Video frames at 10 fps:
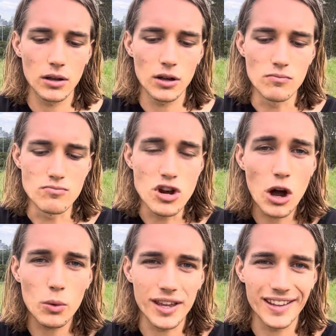
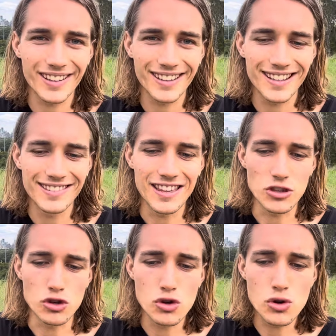knowing that
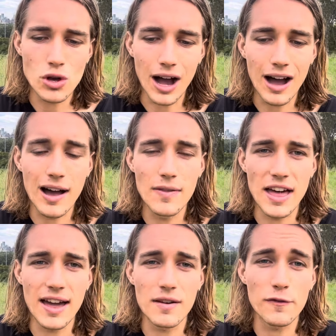you are
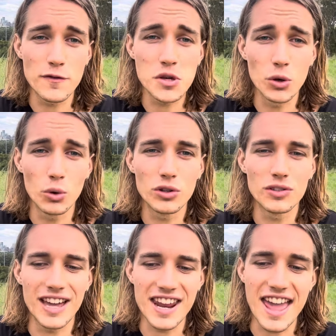that field
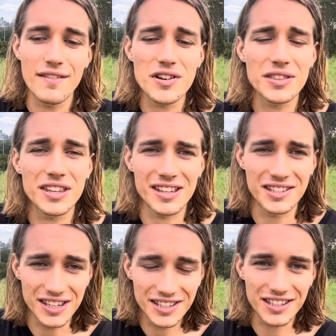that everything
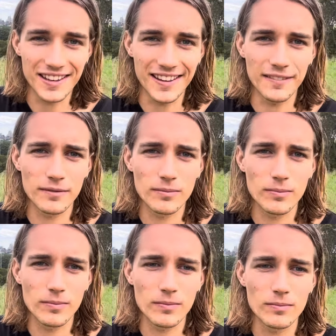exists in,
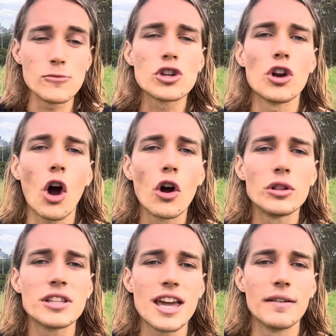you can
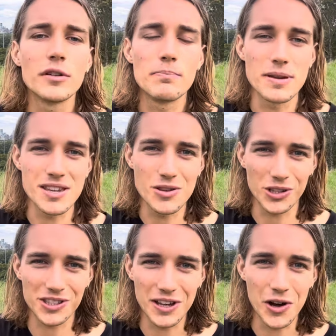only ever be
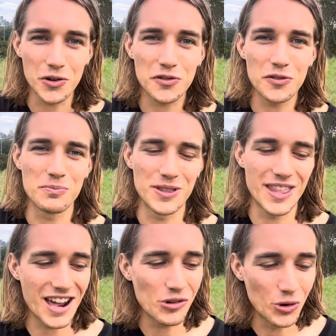yourself, but
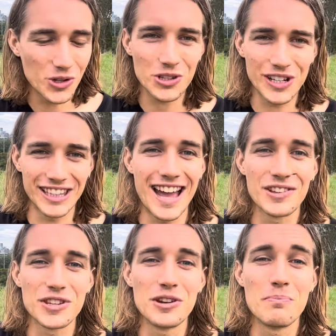that also allows
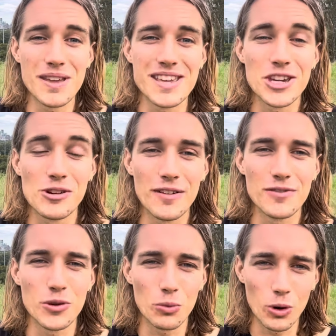you to be whoever
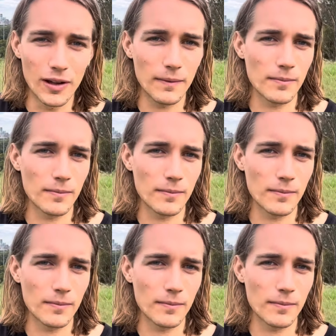you want.